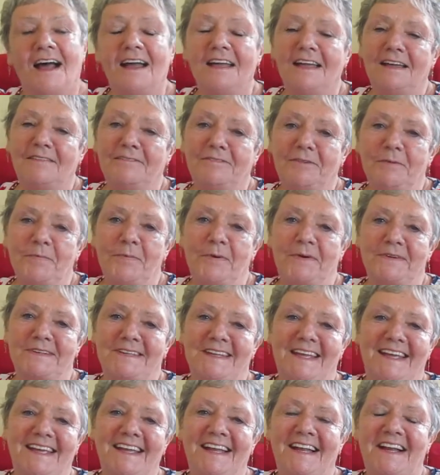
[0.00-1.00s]
Hi
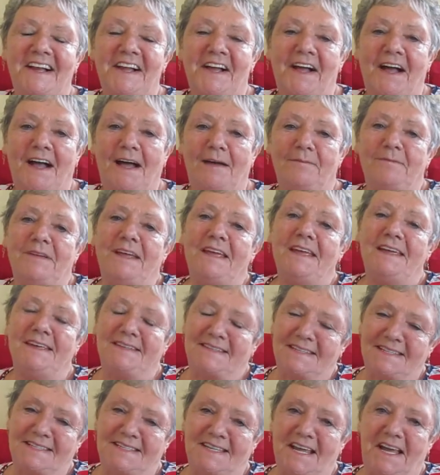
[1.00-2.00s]
everybody, I'm
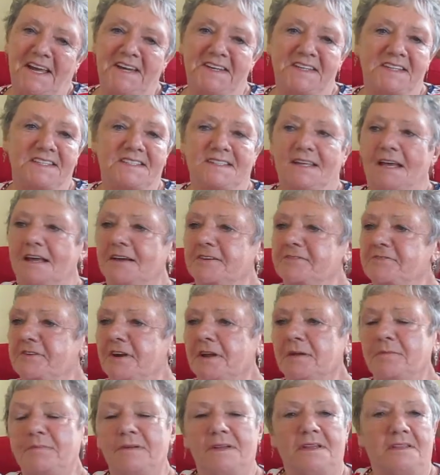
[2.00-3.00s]
here today to say a
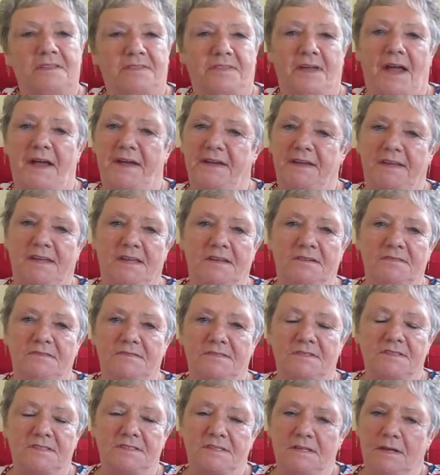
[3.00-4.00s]
great big thank you
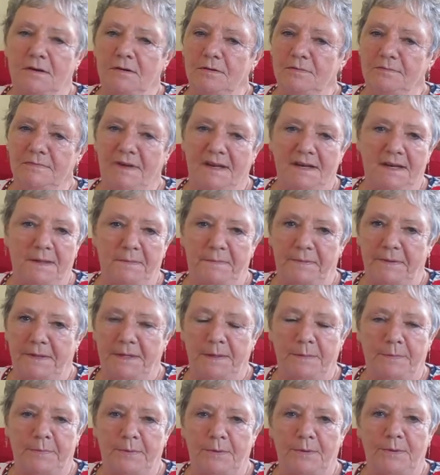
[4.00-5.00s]
to so many
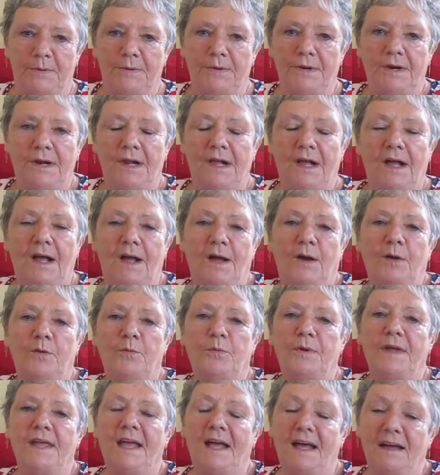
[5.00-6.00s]
people.
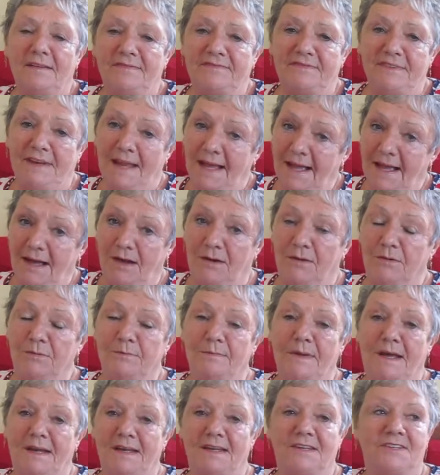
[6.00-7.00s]
We have now
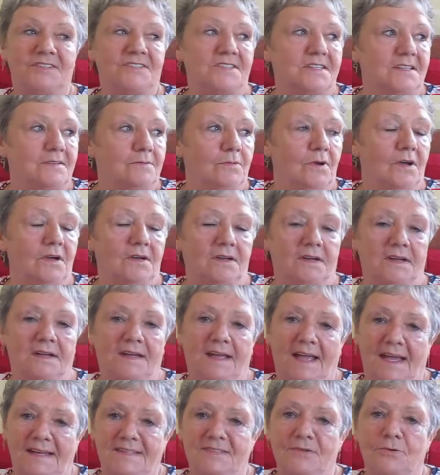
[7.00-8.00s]
managed to
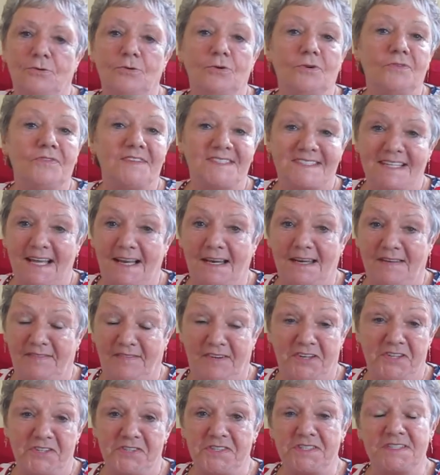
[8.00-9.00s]
get all the
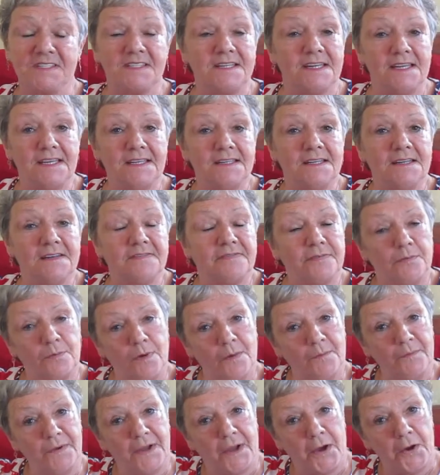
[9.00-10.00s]
televisions needed for
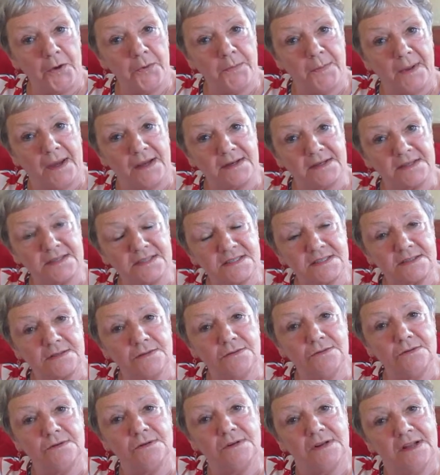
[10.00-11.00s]
when we go back to
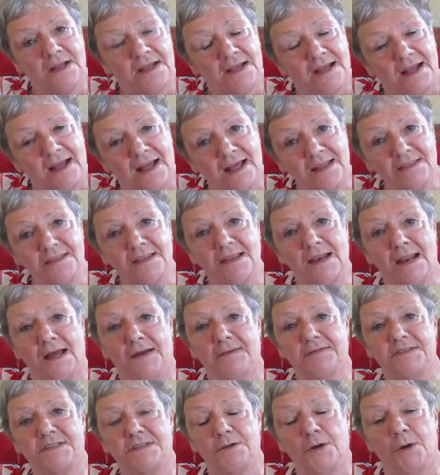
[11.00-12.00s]
school and the
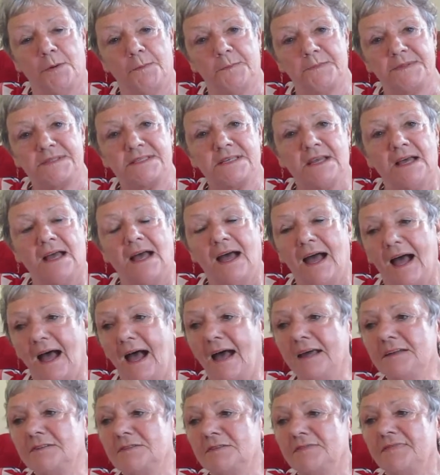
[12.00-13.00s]
laptops,
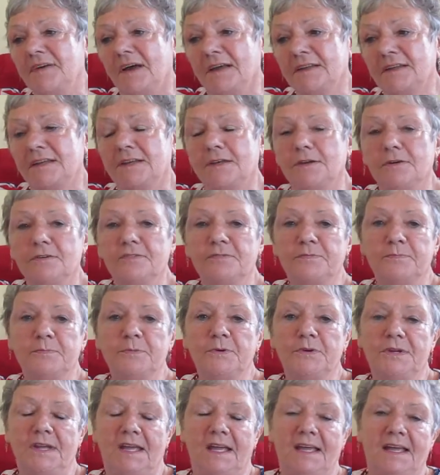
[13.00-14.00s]
and we've had enough
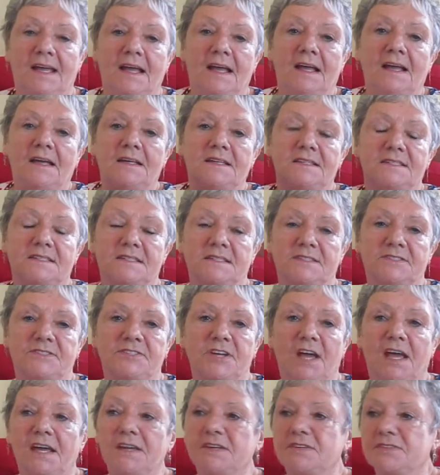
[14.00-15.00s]
money to
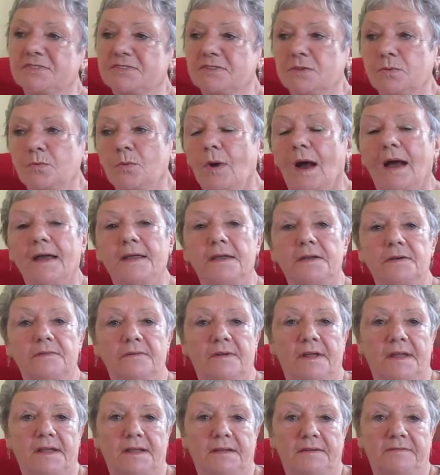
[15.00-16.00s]
change the
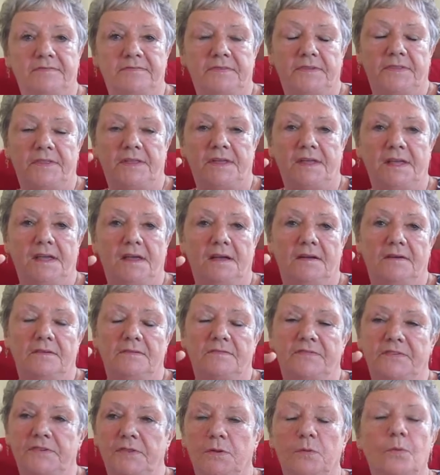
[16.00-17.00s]
wiring for the
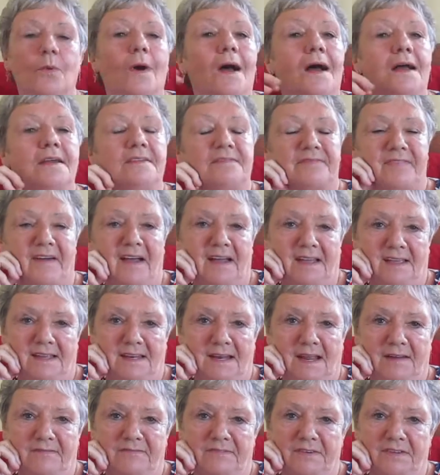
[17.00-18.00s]
Wi-Fi
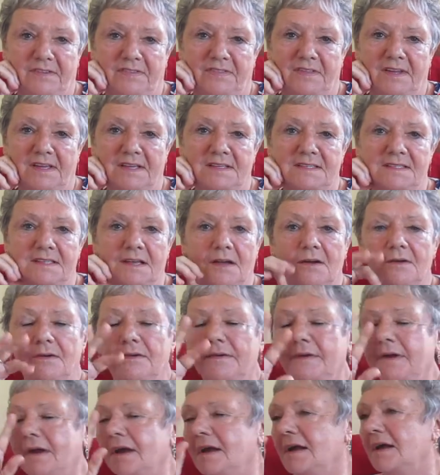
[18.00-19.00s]
and everything,
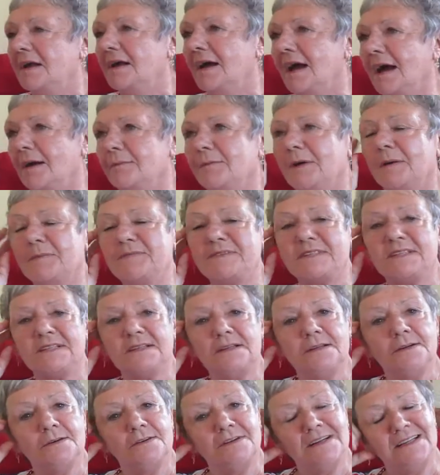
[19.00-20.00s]
so I'm
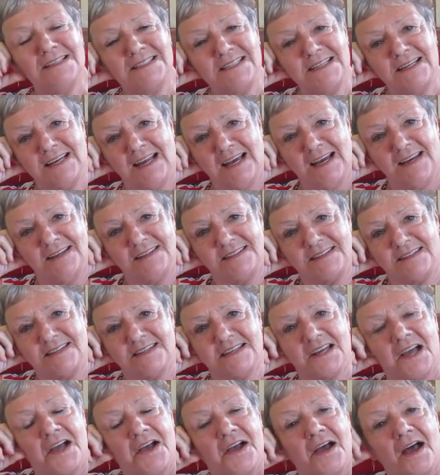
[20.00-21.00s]
absolutely
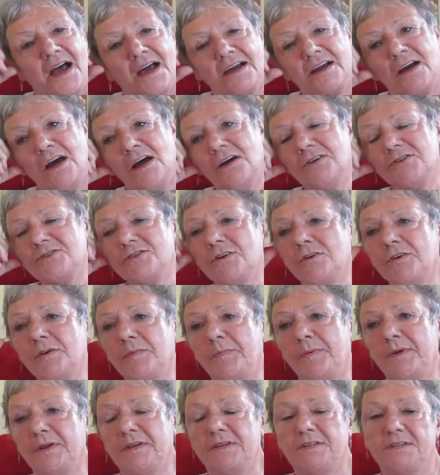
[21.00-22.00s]
delighted. I can't show
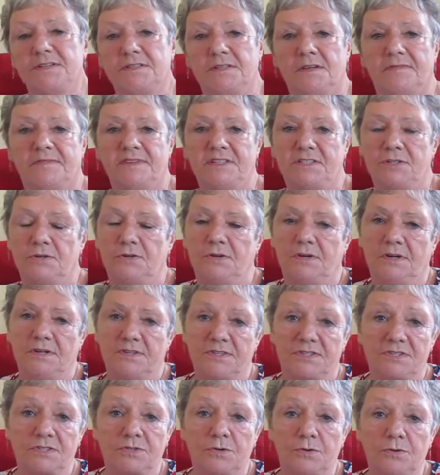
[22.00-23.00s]
you pictures of it all
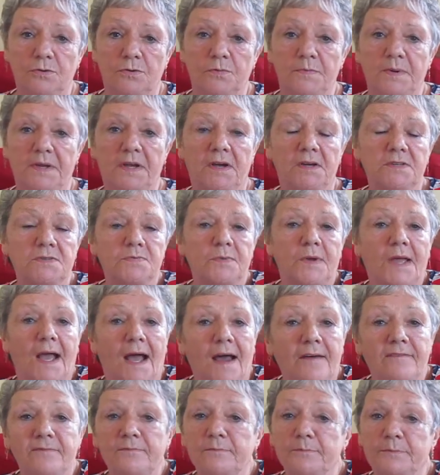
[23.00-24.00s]
at school because we
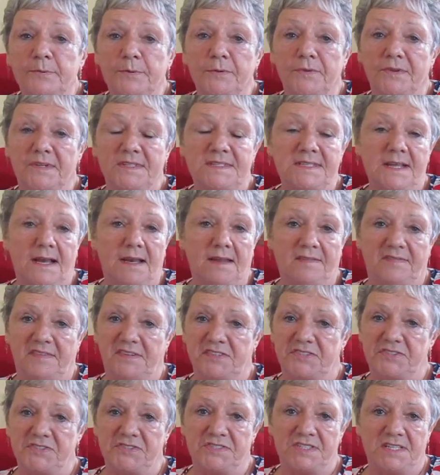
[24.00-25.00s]
haven't put the
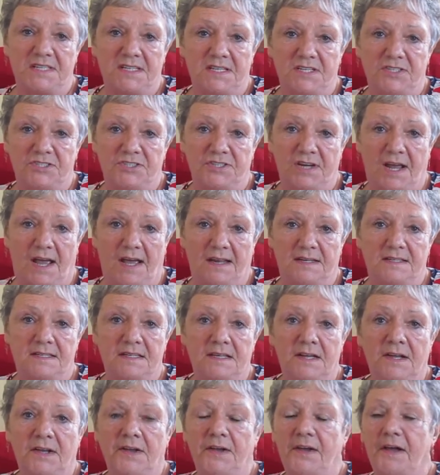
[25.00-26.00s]
televisions in as
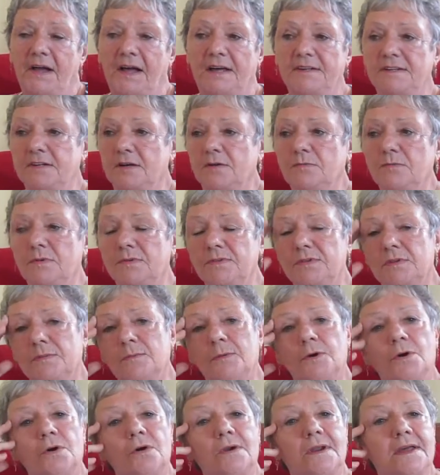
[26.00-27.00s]
yet. I don't want
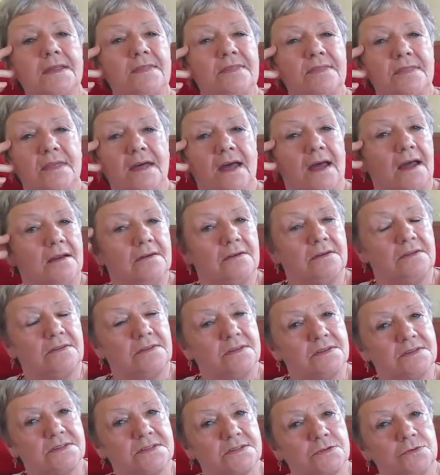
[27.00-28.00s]
them all in there
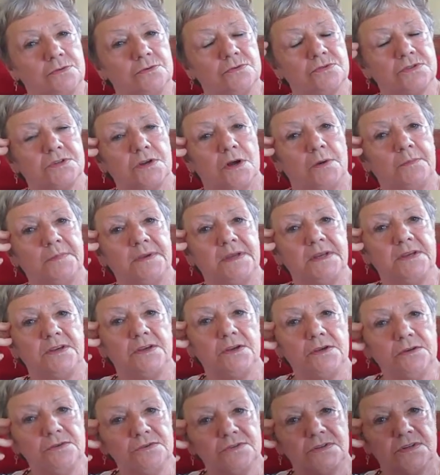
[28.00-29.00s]
and the school's not being
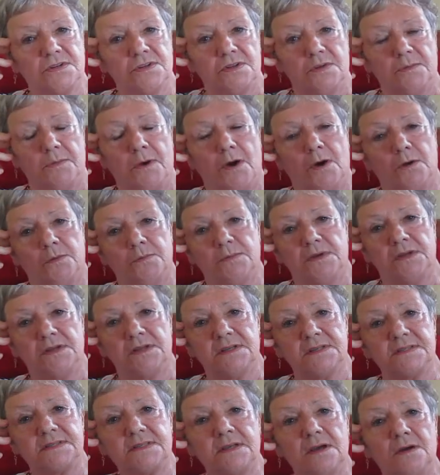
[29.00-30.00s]
used at the
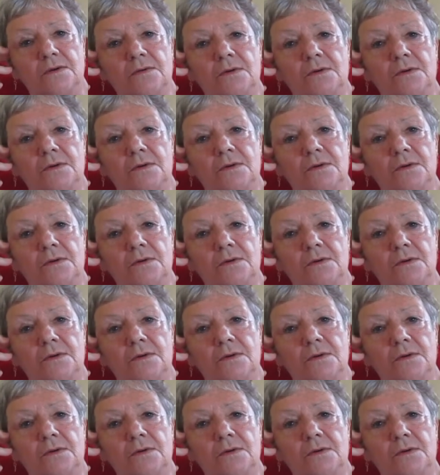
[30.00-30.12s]
moment.